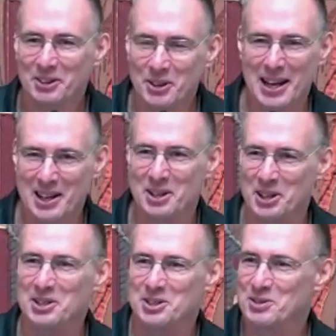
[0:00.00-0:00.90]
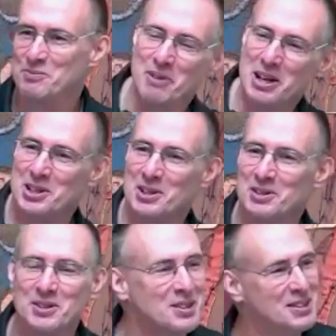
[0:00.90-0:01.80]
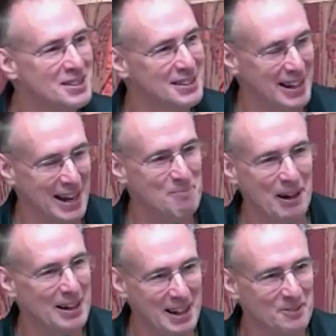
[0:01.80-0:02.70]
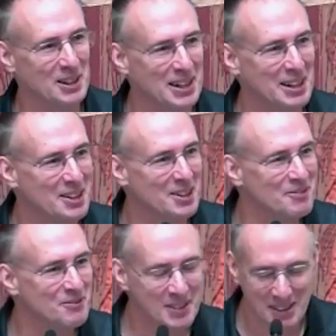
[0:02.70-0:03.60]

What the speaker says: We had a good mission campaign every year.